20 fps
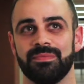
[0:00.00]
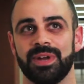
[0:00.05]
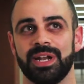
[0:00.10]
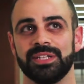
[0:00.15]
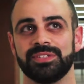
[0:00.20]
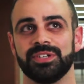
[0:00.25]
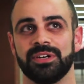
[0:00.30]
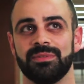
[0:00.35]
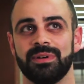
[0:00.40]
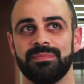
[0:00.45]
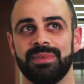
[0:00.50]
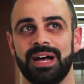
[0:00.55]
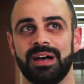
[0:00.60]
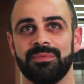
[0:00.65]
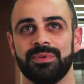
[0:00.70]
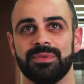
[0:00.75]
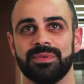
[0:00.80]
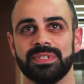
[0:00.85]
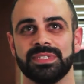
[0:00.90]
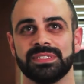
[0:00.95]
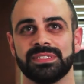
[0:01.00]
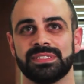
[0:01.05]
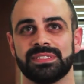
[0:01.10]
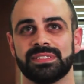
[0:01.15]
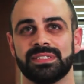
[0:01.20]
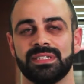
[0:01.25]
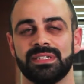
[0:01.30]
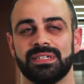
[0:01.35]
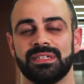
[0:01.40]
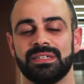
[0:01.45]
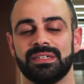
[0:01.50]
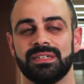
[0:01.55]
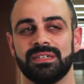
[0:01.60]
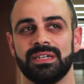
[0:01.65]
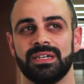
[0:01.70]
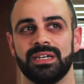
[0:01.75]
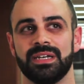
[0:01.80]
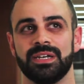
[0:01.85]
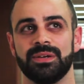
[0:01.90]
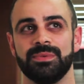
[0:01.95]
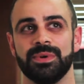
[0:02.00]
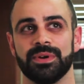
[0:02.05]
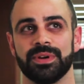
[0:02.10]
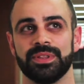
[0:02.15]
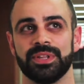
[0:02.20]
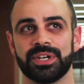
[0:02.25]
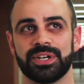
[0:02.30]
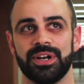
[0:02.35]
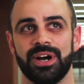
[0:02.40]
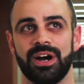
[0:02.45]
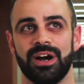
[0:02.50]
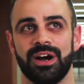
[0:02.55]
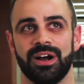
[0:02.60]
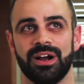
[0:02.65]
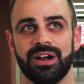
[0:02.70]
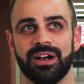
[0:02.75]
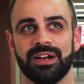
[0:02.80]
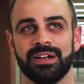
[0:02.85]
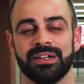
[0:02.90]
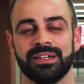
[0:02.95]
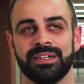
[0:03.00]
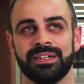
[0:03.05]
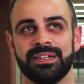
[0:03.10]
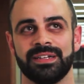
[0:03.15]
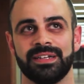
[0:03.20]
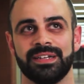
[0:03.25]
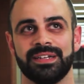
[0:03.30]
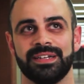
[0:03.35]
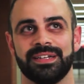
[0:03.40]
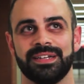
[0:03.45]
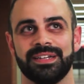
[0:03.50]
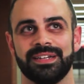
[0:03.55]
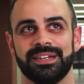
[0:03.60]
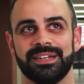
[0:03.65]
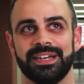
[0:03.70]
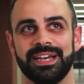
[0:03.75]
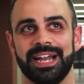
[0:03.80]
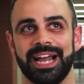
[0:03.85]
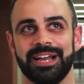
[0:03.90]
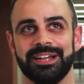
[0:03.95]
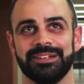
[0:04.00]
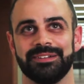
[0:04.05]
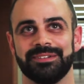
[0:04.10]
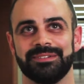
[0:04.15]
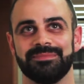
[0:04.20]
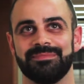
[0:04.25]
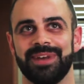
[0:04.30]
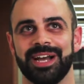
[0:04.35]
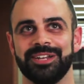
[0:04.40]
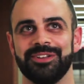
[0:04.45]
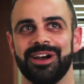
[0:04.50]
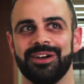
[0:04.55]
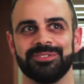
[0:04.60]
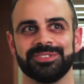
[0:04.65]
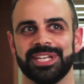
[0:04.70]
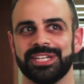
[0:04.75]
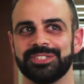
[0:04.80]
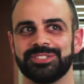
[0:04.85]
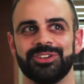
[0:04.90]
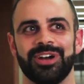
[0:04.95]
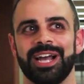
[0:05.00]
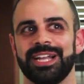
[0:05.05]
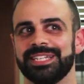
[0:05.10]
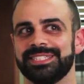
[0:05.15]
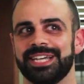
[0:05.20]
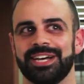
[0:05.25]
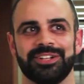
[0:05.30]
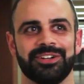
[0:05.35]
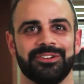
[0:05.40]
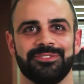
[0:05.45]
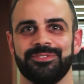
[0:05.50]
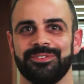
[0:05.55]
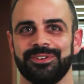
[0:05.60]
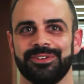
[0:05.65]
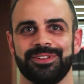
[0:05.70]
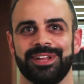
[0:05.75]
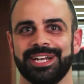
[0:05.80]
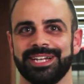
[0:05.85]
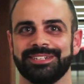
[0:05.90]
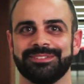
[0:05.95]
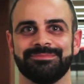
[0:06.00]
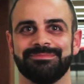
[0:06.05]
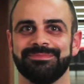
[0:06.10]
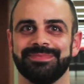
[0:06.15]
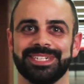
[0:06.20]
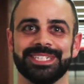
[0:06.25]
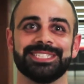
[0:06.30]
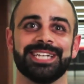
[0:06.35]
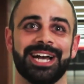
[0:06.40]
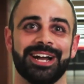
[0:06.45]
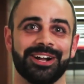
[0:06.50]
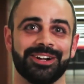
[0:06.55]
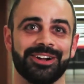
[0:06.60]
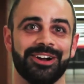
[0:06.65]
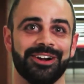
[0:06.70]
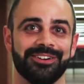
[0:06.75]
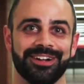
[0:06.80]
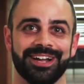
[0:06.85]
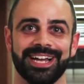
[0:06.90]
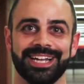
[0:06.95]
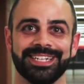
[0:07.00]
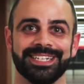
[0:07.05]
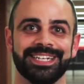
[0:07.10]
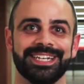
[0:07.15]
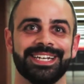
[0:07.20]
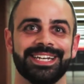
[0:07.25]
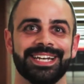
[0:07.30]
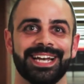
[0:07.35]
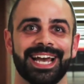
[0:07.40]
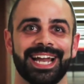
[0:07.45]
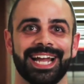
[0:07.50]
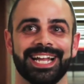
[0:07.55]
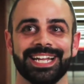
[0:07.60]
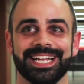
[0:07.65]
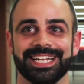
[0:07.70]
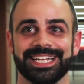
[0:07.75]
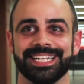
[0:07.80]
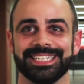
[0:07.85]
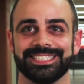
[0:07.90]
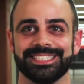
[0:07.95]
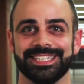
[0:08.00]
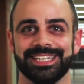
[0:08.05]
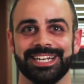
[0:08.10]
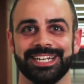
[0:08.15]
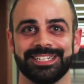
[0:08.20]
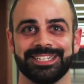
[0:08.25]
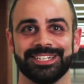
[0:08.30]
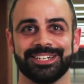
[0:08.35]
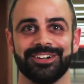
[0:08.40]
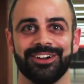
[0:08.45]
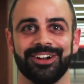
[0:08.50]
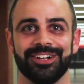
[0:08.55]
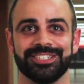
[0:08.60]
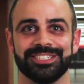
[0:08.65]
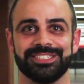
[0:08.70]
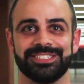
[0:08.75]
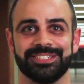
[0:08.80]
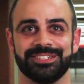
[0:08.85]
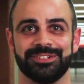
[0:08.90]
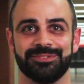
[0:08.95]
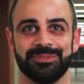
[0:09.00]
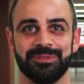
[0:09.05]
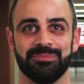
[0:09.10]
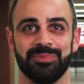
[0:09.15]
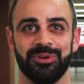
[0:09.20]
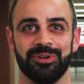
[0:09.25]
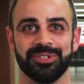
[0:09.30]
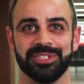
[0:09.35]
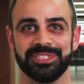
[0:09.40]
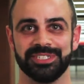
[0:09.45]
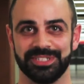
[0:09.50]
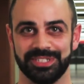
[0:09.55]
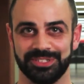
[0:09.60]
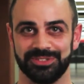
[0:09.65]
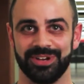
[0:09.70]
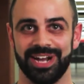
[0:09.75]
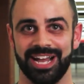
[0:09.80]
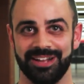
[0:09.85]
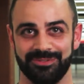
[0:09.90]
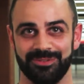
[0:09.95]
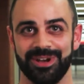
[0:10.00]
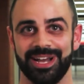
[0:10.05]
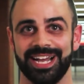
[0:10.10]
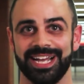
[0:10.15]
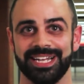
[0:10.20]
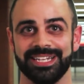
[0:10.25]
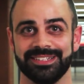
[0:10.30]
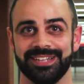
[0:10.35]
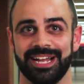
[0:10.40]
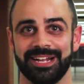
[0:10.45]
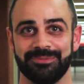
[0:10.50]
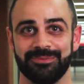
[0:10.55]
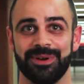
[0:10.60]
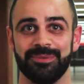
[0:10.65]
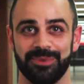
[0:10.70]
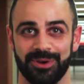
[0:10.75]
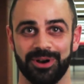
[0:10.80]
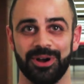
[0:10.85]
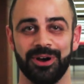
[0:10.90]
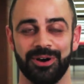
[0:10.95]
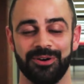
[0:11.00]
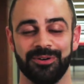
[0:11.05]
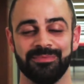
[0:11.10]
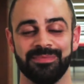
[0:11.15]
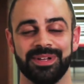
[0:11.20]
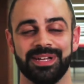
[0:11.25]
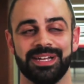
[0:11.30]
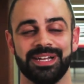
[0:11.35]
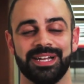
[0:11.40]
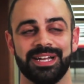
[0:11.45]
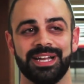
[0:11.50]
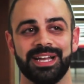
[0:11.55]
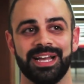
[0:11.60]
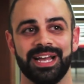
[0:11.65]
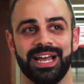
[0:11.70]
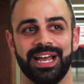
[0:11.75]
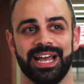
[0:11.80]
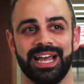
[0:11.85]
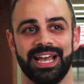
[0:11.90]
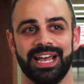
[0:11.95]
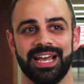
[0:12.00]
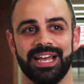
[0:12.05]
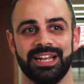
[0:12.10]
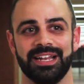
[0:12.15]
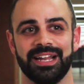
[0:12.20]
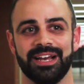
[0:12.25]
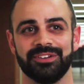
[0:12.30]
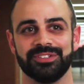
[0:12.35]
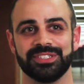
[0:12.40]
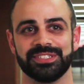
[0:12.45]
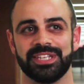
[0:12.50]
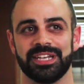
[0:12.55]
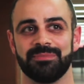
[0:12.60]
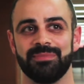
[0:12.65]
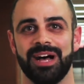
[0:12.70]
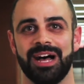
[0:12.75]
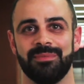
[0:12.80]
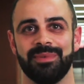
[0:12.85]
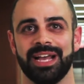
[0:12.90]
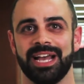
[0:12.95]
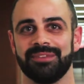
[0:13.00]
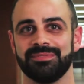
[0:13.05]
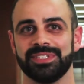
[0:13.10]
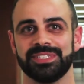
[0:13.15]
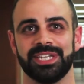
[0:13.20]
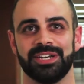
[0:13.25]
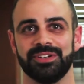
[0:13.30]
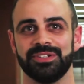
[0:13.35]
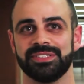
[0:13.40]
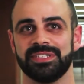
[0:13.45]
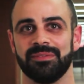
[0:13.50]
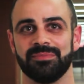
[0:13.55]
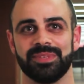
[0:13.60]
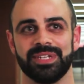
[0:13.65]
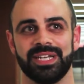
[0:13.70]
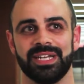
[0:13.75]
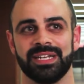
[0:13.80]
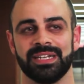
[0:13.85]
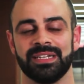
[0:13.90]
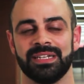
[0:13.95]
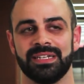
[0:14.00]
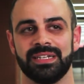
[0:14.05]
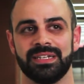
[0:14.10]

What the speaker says: When I told my mom, we were in the car, and mind you, I was like trying to tell her for like the entire car ride, and I didn't get to like the courage until we pulled into the driveway, like when we're home. And I was just like, Mom, I have to tell you something.